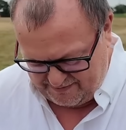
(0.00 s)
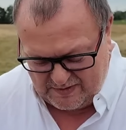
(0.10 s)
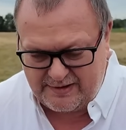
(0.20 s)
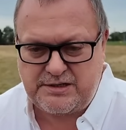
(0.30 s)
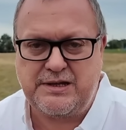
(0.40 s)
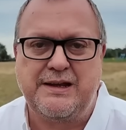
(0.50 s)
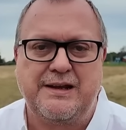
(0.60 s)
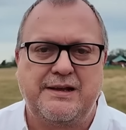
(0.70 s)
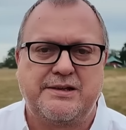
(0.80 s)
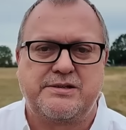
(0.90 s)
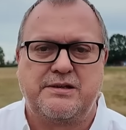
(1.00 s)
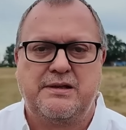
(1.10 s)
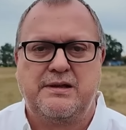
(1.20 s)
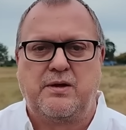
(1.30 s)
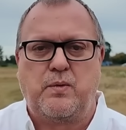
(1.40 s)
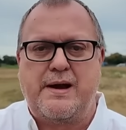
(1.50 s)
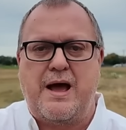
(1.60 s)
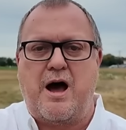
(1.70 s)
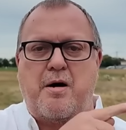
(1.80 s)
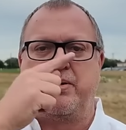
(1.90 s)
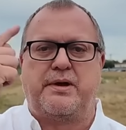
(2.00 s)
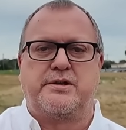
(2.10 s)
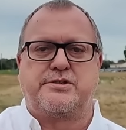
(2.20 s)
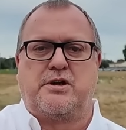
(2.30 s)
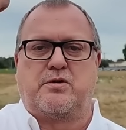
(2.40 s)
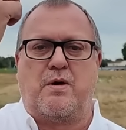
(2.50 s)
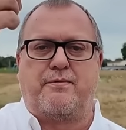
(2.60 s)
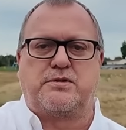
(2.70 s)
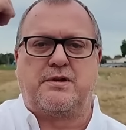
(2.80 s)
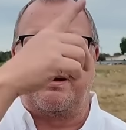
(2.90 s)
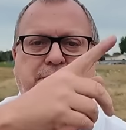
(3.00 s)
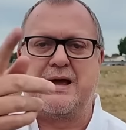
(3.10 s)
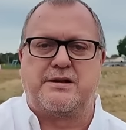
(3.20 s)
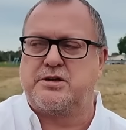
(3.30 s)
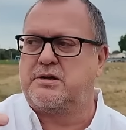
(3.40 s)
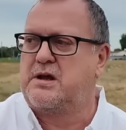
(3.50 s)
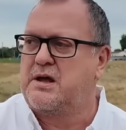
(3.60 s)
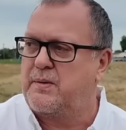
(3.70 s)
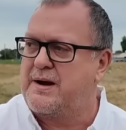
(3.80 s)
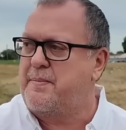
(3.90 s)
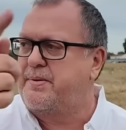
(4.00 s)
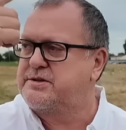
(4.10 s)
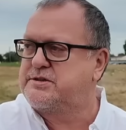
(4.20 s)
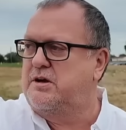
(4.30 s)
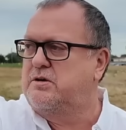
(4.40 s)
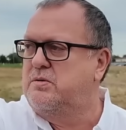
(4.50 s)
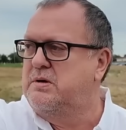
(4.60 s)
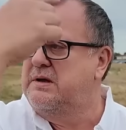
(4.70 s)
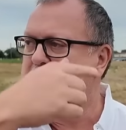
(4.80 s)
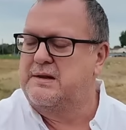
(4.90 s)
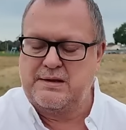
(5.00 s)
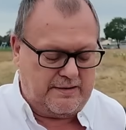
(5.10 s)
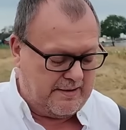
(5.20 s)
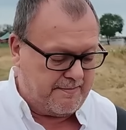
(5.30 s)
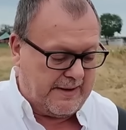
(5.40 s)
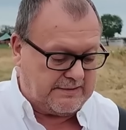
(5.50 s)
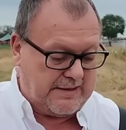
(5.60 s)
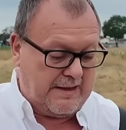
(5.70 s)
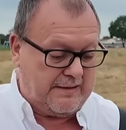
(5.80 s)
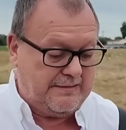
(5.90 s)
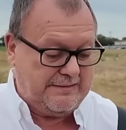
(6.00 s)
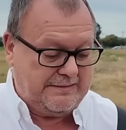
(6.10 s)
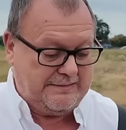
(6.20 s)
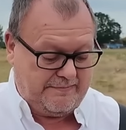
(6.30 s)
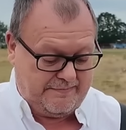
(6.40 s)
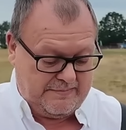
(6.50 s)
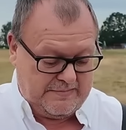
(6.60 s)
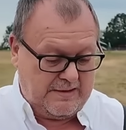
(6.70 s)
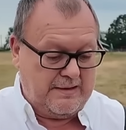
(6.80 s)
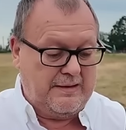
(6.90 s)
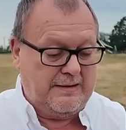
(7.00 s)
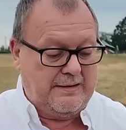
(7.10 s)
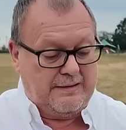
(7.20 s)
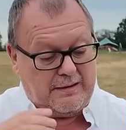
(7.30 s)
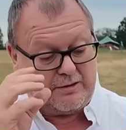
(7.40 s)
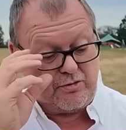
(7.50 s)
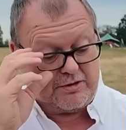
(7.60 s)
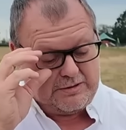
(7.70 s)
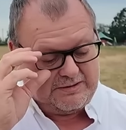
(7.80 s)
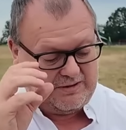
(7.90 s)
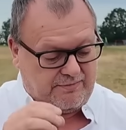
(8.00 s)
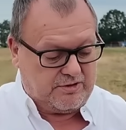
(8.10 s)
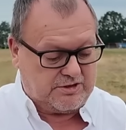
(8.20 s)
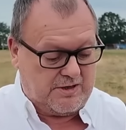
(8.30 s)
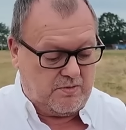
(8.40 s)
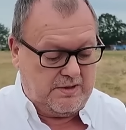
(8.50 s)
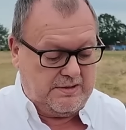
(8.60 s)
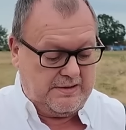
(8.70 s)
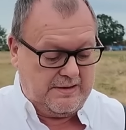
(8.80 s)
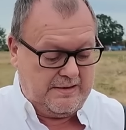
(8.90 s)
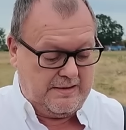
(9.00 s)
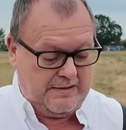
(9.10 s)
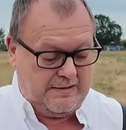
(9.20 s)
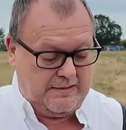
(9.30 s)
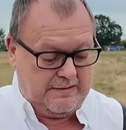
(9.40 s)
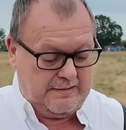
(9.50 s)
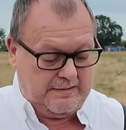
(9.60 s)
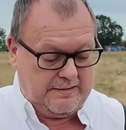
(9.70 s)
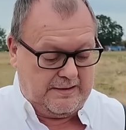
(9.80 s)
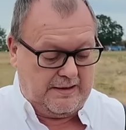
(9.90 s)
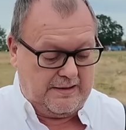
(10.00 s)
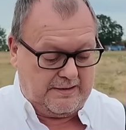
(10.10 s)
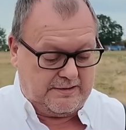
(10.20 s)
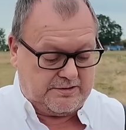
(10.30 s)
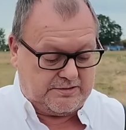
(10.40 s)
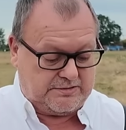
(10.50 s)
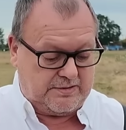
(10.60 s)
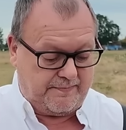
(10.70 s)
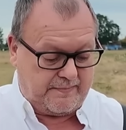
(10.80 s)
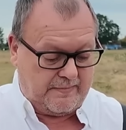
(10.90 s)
another one. That's helix. It went up in a circle. I thought it was going to come down. So it went up in a circle and then back down. Let's try something different, shall we? Helix.